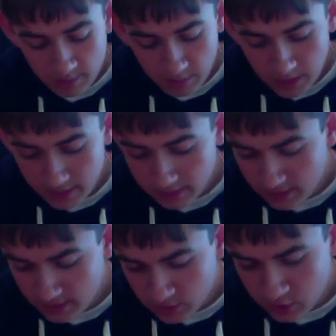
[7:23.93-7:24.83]
But
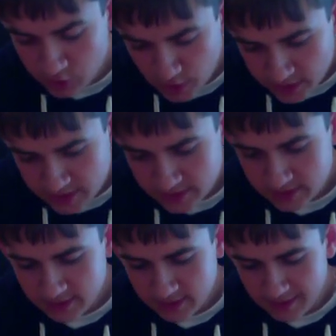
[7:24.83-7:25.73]
they're just
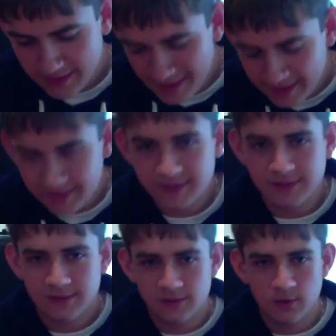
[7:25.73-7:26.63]

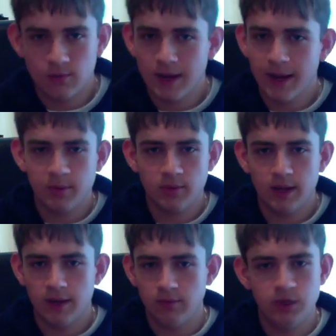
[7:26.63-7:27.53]
nice to wrap
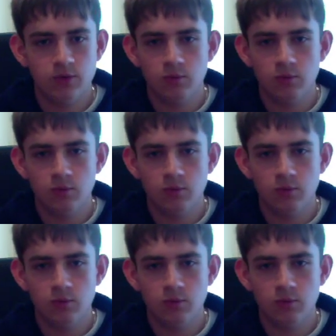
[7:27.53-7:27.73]
around.